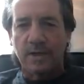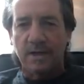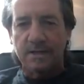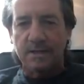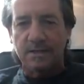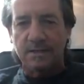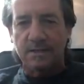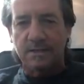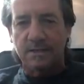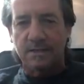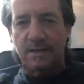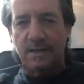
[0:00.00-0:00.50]

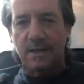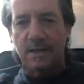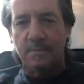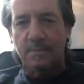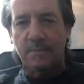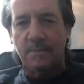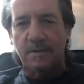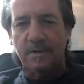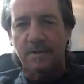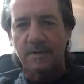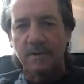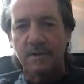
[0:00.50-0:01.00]
as a
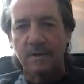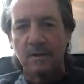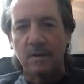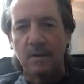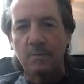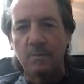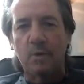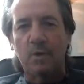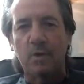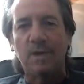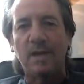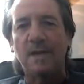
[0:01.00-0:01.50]
captain,
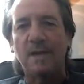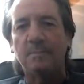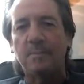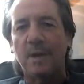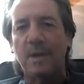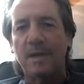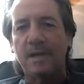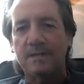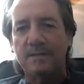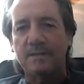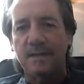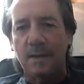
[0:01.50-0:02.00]
but led by
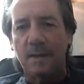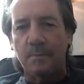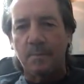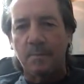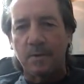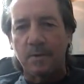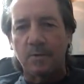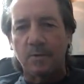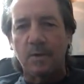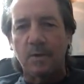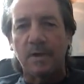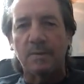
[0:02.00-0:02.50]
example, the
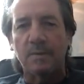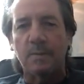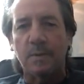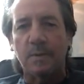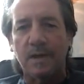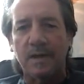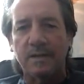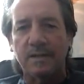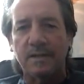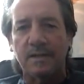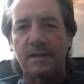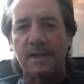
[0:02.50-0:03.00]
way he played
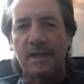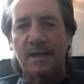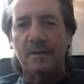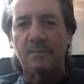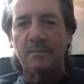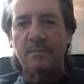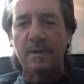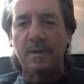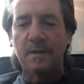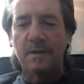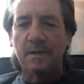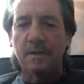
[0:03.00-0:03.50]
the game,
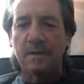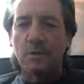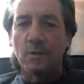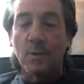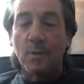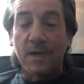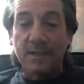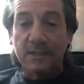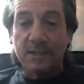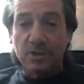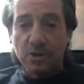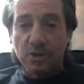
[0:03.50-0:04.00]
the way he
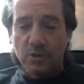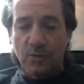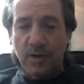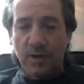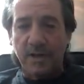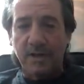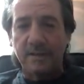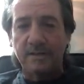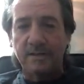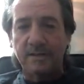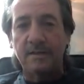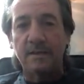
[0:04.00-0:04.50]

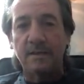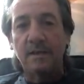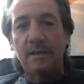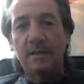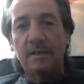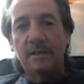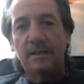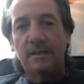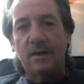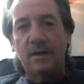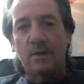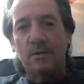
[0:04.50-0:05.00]
trained. You
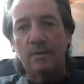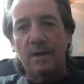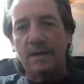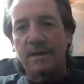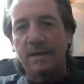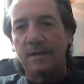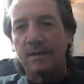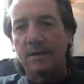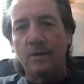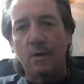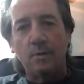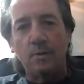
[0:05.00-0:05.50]
know, I can
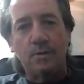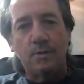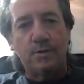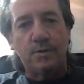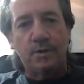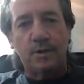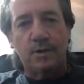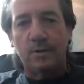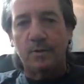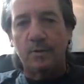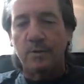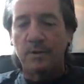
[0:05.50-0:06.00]
go
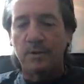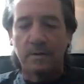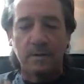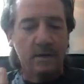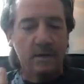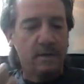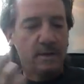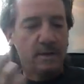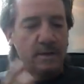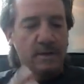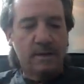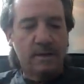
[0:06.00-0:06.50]
through
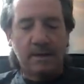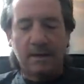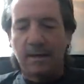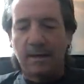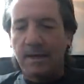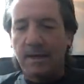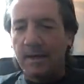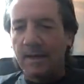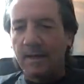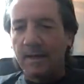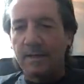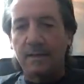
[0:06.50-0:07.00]

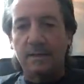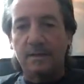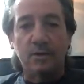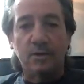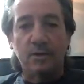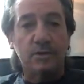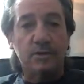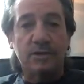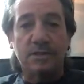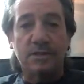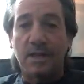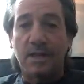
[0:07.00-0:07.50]
the other
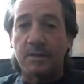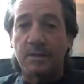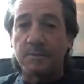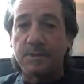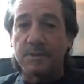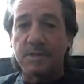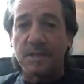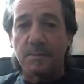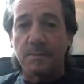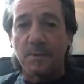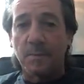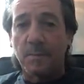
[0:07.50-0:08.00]
side with
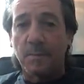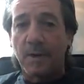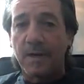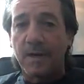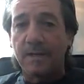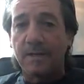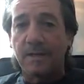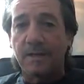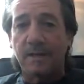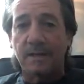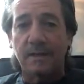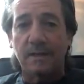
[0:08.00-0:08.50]
Timmy
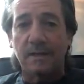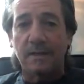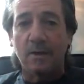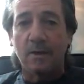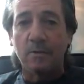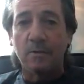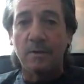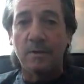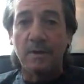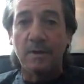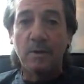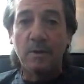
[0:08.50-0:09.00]
Breaker. You know,
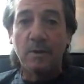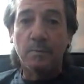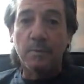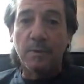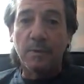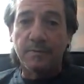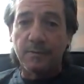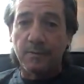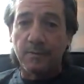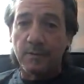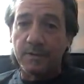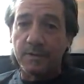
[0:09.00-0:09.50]

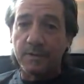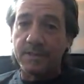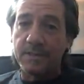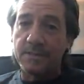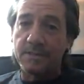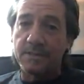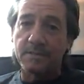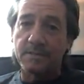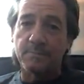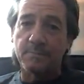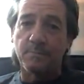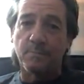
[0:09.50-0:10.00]
before these
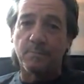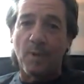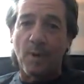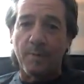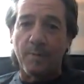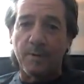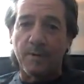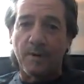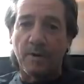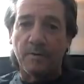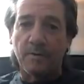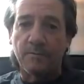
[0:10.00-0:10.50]
bombing
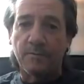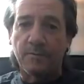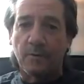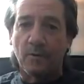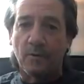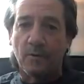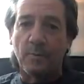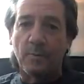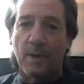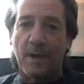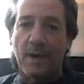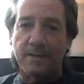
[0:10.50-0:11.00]
on
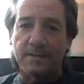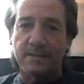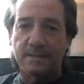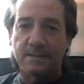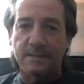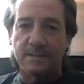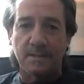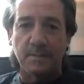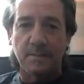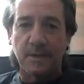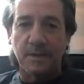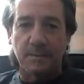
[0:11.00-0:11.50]
fullbacks,
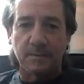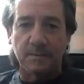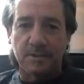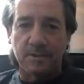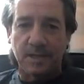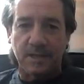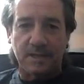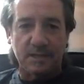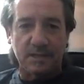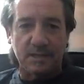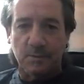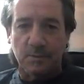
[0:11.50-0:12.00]
Timmy and
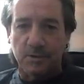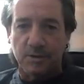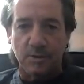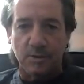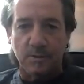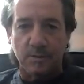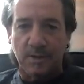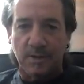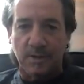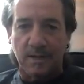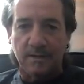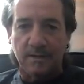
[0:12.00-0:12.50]
Dixie were doing that